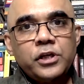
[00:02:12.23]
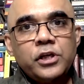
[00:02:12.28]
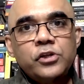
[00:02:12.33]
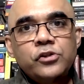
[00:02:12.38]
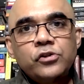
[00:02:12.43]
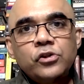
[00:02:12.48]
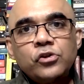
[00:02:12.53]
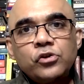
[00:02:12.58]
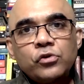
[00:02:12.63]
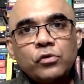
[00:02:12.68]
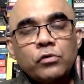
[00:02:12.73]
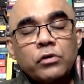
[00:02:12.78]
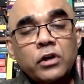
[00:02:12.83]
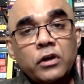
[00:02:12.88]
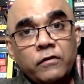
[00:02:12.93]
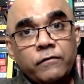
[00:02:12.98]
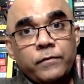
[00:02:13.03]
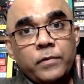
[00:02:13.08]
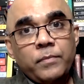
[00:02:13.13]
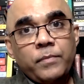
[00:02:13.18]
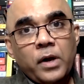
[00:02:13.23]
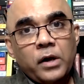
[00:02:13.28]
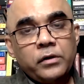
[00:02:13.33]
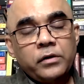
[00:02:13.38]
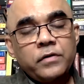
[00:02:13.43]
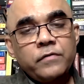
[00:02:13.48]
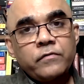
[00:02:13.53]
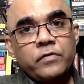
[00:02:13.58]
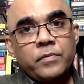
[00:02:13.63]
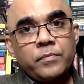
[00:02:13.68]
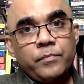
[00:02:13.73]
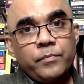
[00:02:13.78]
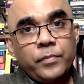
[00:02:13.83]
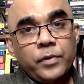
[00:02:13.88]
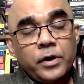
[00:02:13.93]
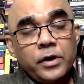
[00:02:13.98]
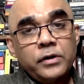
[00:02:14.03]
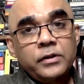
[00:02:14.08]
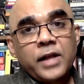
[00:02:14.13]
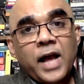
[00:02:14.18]
is the story of Prabhakaran from
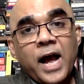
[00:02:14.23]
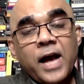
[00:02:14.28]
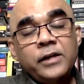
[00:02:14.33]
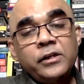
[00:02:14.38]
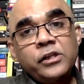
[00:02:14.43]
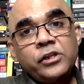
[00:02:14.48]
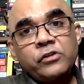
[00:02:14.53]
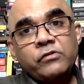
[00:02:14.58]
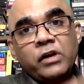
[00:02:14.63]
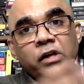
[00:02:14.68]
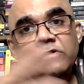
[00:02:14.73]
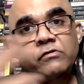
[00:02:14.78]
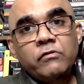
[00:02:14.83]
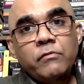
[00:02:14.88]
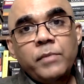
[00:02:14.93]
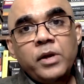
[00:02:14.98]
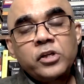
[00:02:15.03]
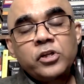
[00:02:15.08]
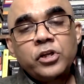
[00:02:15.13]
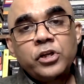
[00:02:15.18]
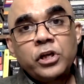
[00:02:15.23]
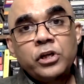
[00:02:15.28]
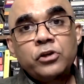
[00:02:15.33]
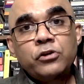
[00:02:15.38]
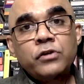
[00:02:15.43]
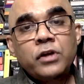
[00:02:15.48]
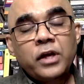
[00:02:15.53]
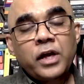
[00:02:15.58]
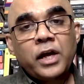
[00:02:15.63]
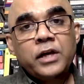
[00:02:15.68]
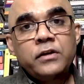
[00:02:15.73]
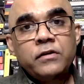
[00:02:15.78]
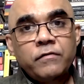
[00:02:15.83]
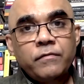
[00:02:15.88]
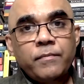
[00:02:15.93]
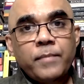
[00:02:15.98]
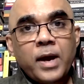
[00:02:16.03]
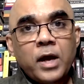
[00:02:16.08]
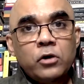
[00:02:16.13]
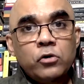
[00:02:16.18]
birth and his transformation into the kind
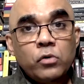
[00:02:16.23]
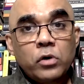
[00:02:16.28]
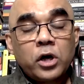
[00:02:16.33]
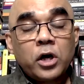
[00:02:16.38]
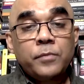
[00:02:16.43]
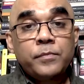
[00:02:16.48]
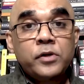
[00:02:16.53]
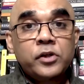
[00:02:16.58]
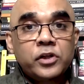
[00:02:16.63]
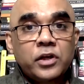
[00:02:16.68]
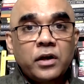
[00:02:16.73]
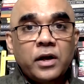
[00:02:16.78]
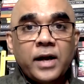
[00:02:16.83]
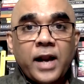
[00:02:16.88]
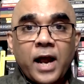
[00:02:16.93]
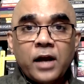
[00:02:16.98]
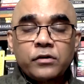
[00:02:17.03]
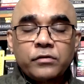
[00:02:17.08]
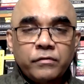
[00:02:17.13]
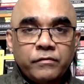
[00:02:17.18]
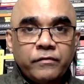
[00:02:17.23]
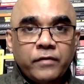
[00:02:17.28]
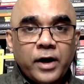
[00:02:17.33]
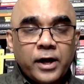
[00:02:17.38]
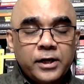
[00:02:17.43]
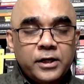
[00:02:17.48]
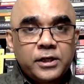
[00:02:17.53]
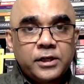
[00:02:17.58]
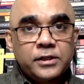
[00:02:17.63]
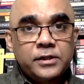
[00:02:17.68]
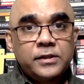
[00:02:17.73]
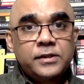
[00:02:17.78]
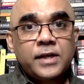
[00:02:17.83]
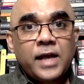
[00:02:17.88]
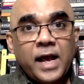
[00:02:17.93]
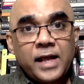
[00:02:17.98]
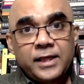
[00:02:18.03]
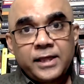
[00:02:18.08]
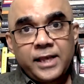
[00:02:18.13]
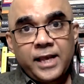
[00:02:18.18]
of man who commits an act of violence
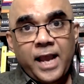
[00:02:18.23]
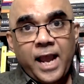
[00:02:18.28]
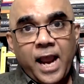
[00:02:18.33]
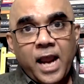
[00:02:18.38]
at the